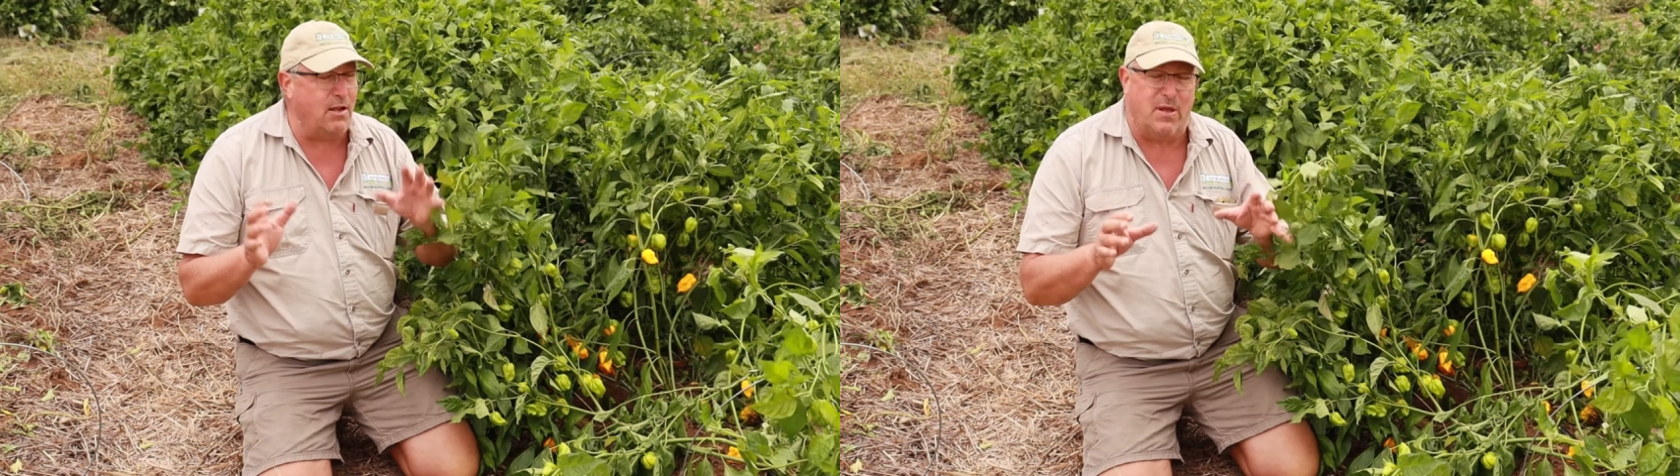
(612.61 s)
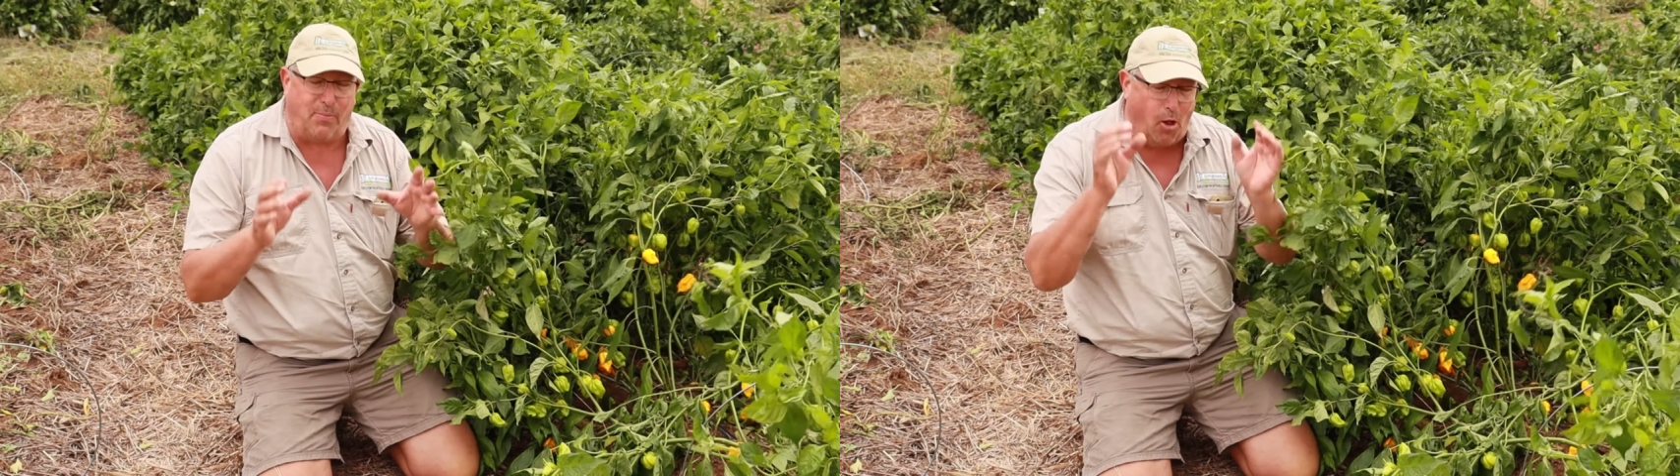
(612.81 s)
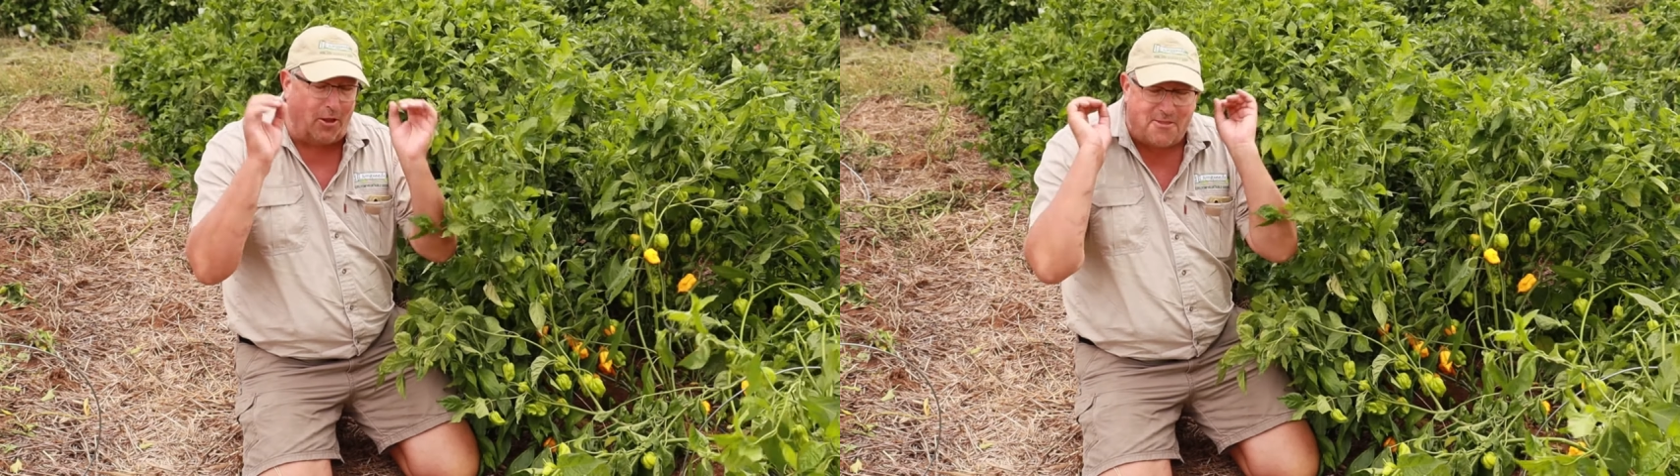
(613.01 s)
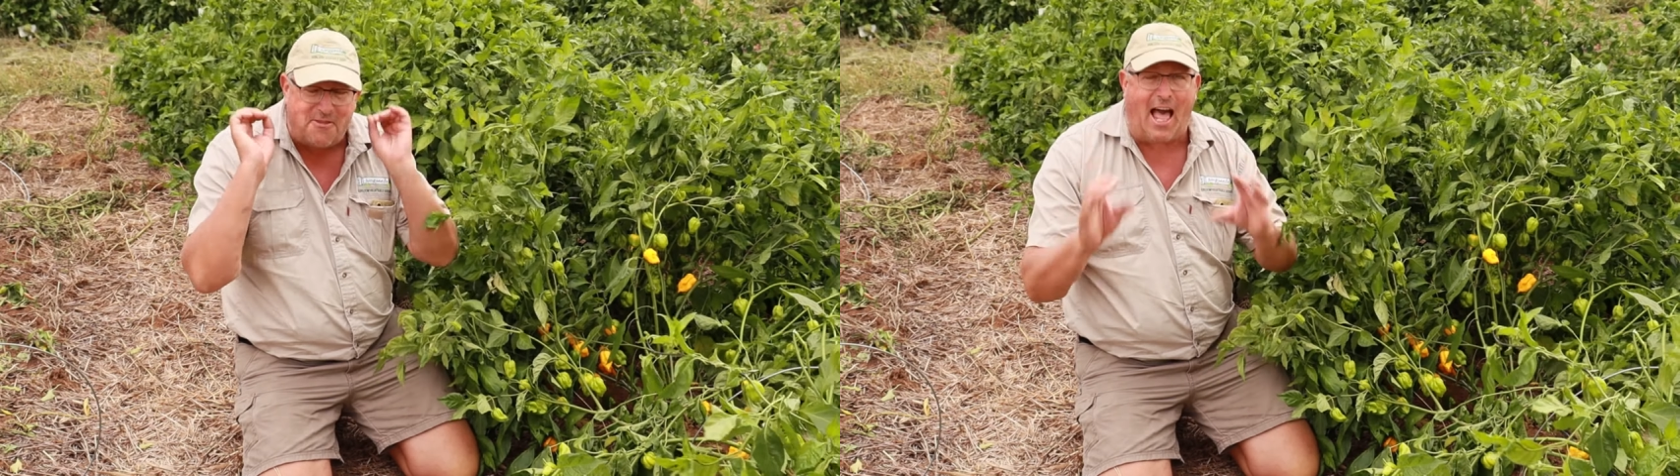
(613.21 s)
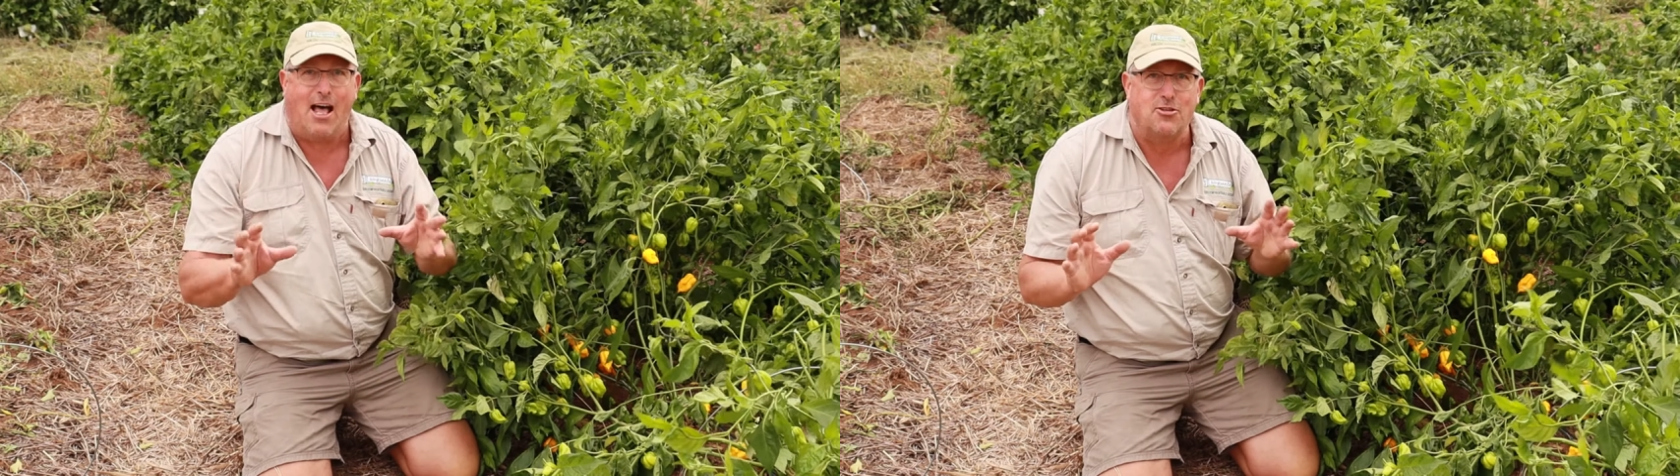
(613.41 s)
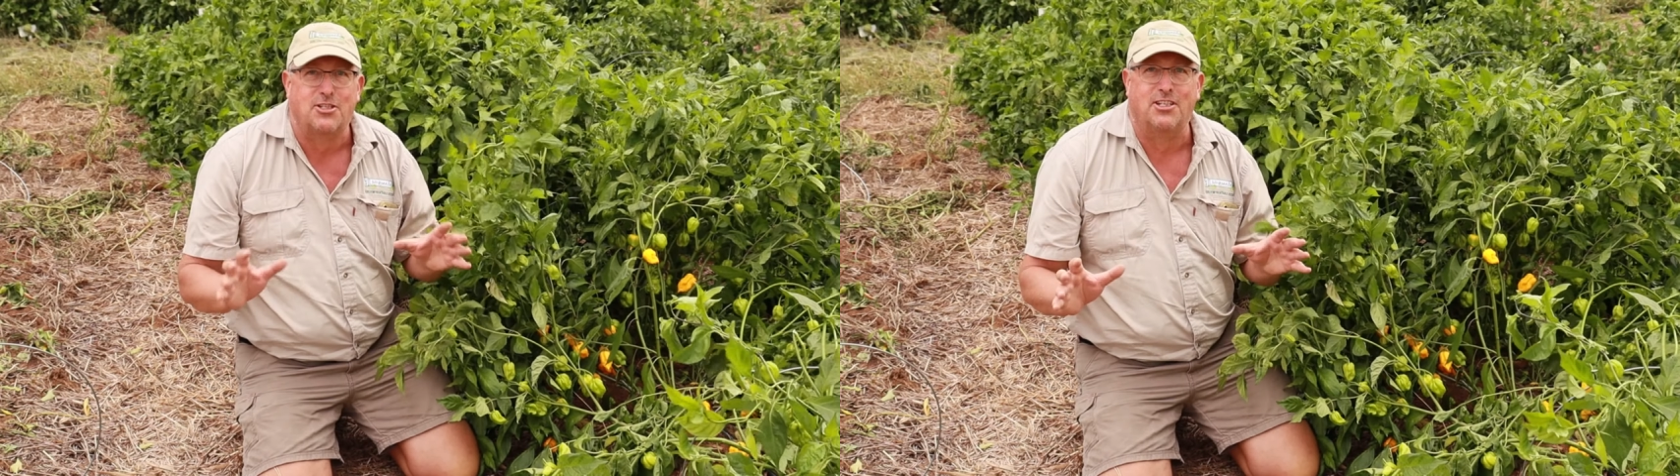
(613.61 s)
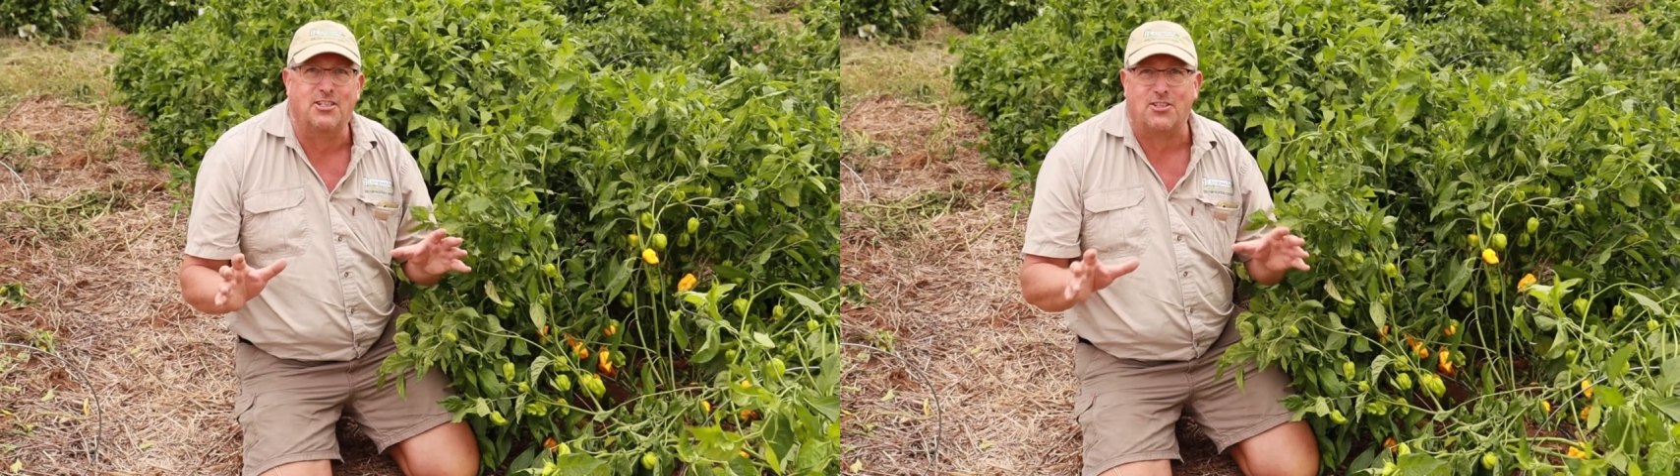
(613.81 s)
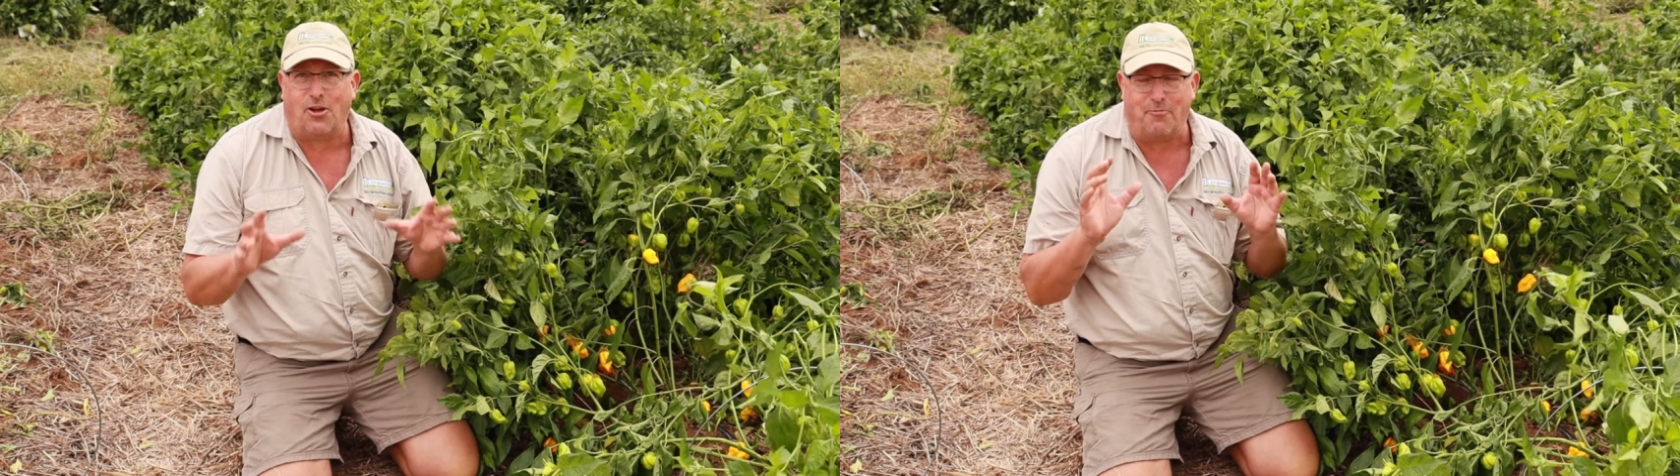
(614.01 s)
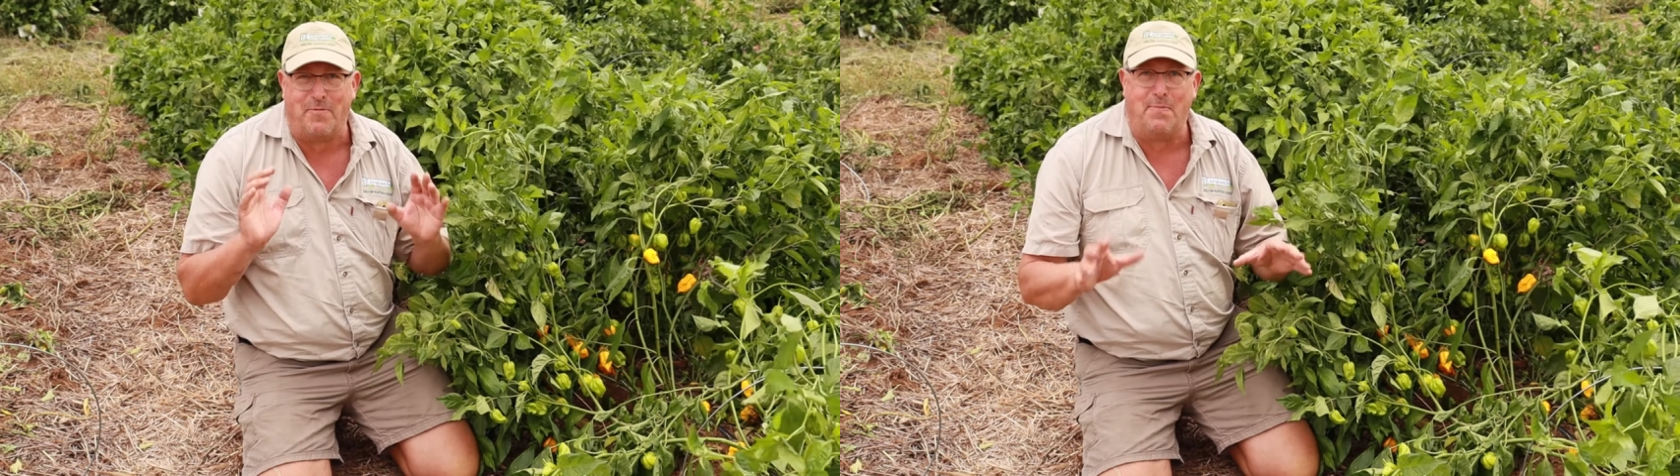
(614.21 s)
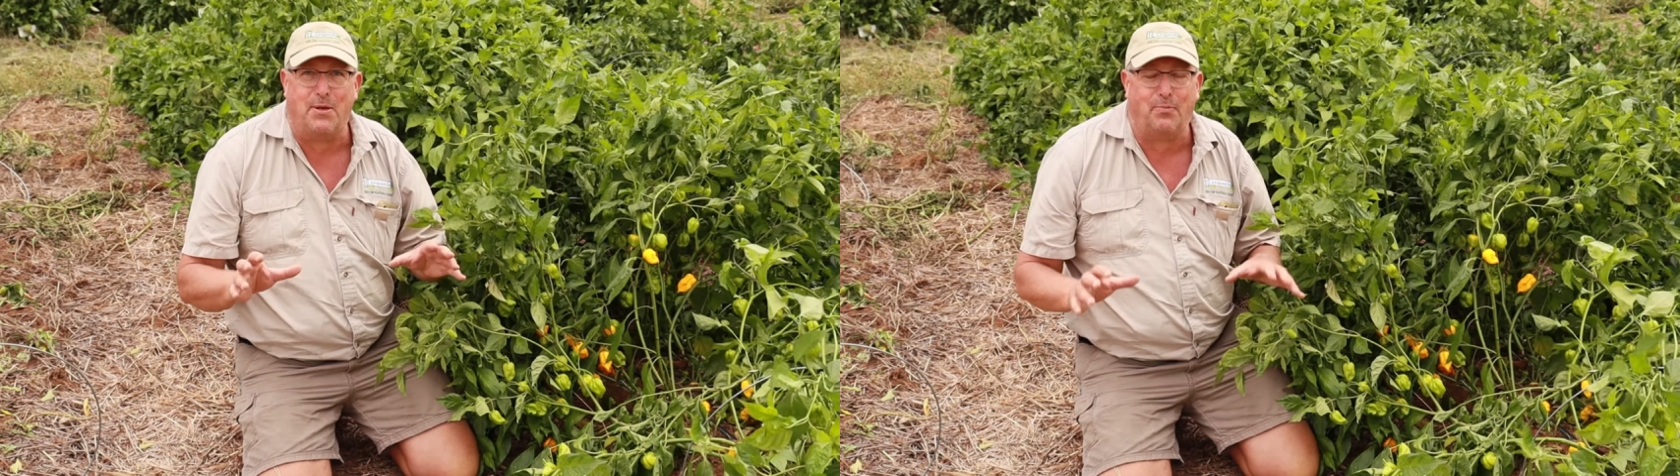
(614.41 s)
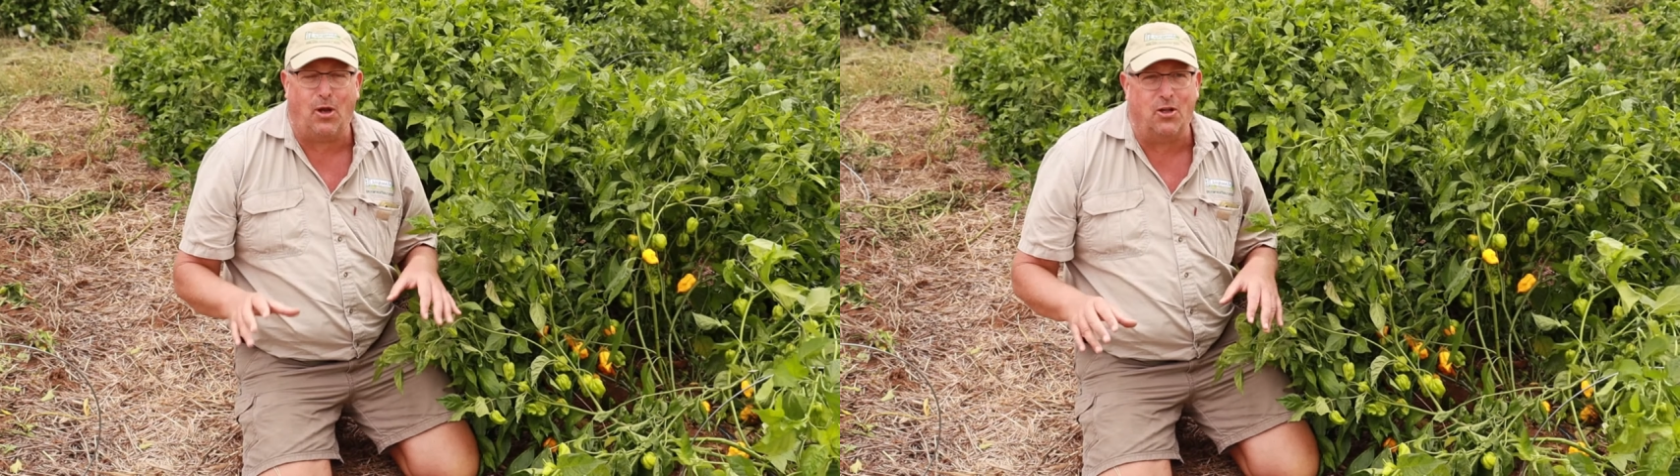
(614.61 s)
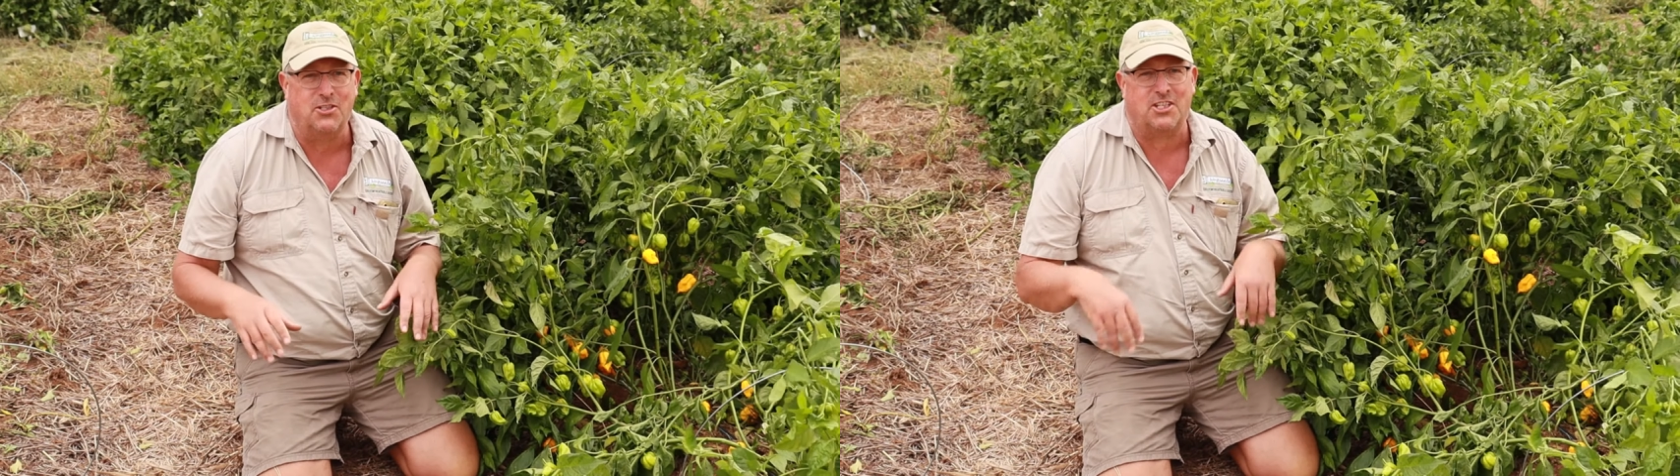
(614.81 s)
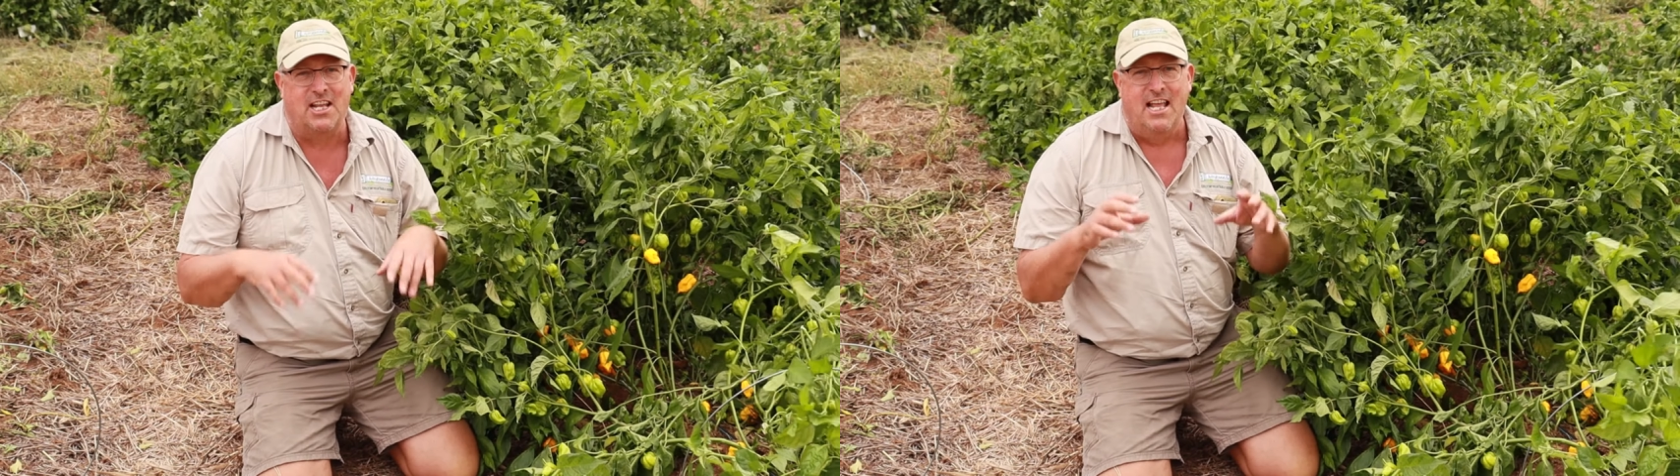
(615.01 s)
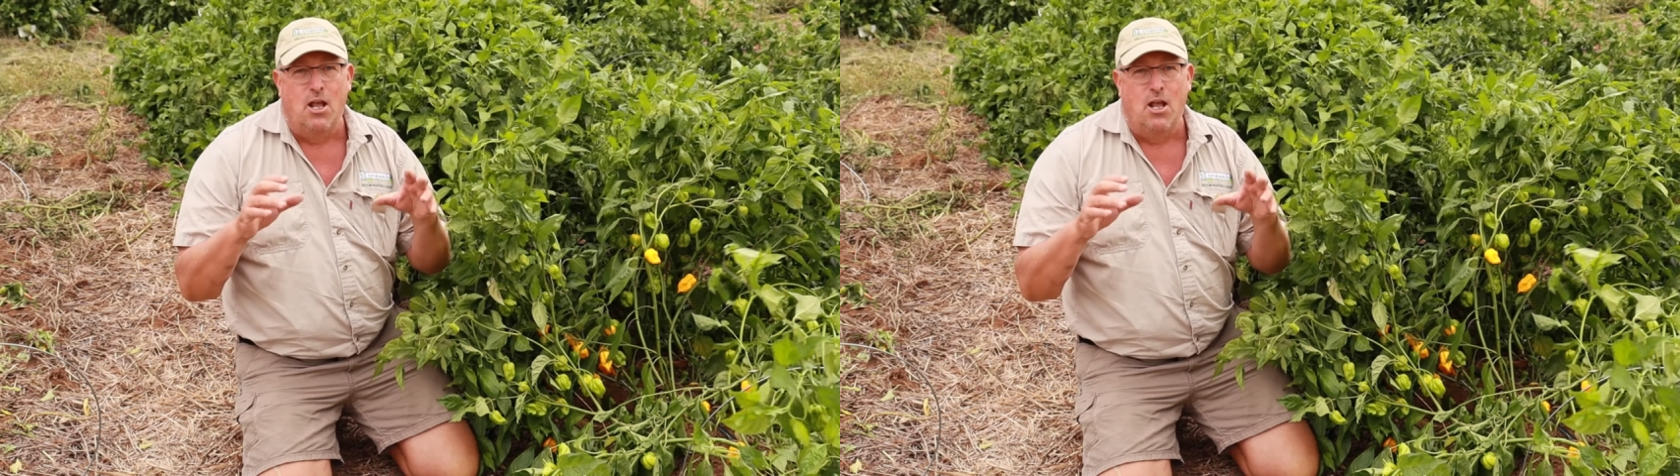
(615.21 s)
we plant thousands of pepper plants.